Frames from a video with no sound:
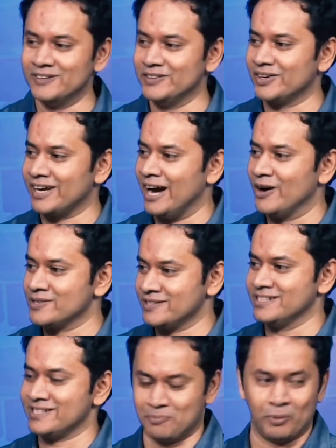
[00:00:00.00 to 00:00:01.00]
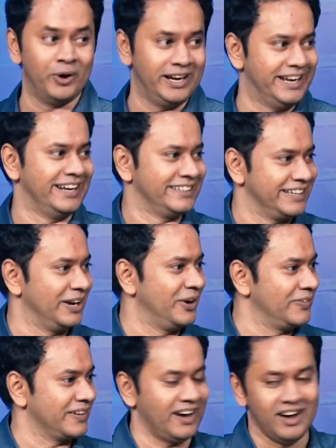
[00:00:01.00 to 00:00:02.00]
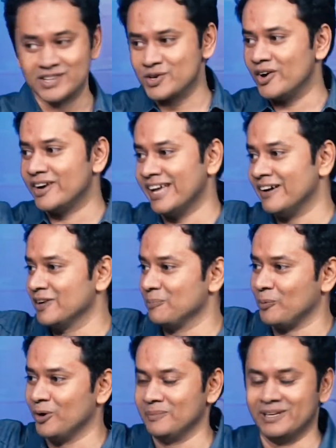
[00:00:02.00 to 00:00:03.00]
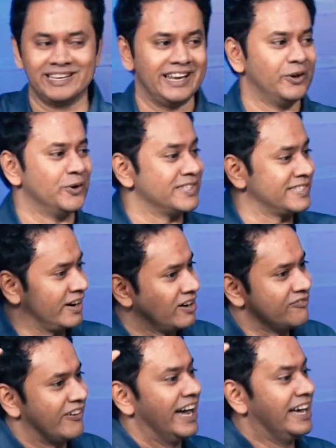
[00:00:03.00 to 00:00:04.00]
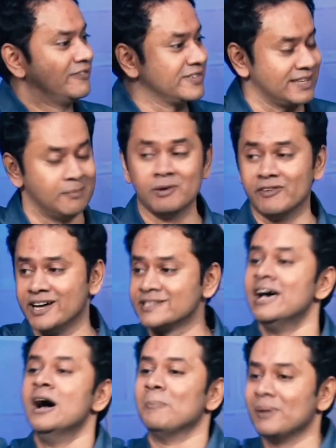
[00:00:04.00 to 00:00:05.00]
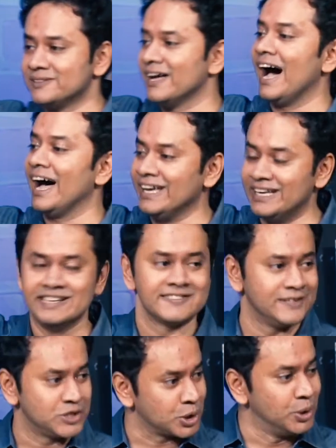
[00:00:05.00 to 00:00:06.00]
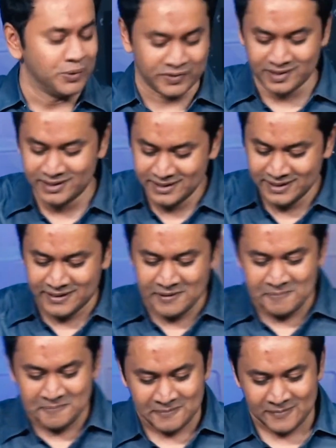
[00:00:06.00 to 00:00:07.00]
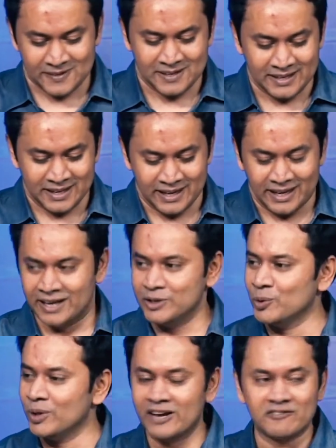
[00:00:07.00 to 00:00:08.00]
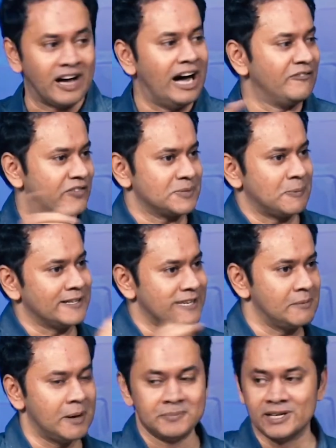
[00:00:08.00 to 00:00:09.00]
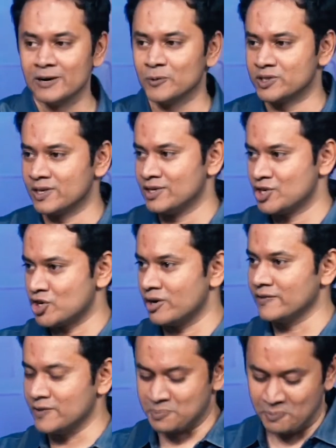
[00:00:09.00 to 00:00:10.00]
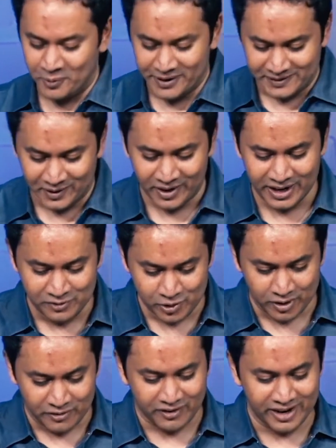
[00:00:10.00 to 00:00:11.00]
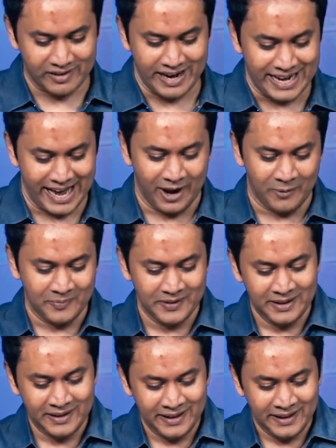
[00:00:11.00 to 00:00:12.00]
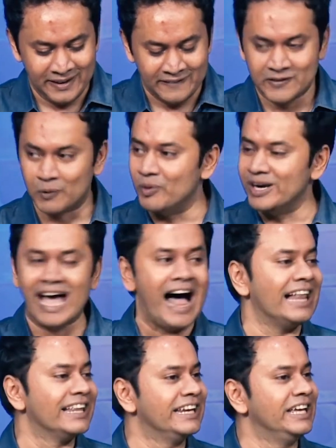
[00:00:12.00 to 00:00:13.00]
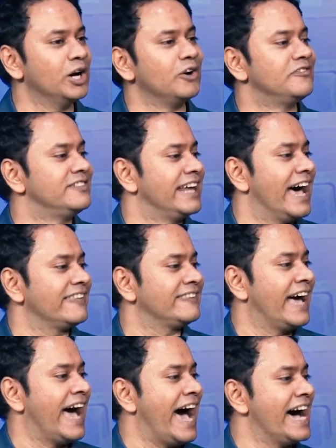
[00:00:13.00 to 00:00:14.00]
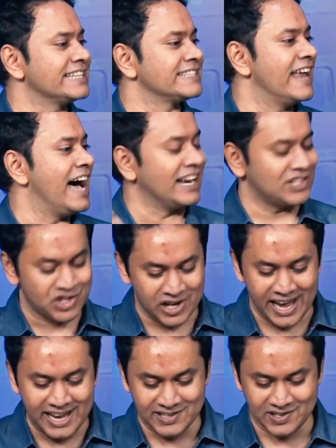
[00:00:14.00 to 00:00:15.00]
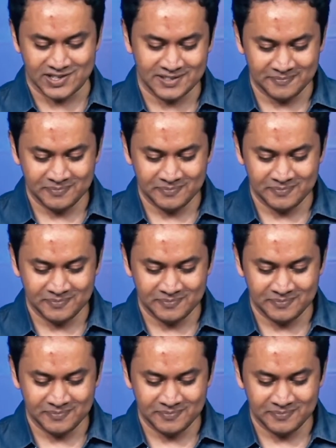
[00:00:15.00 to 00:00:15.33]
on your couch. Say, "It's appointed," you know. The God has already have an appointment. I know it's terrifying for some of us, but that is the truth. And you'll have confidence by the time I'm done with sharing this point. All right, if you're afraid right now, the reality of death has not changed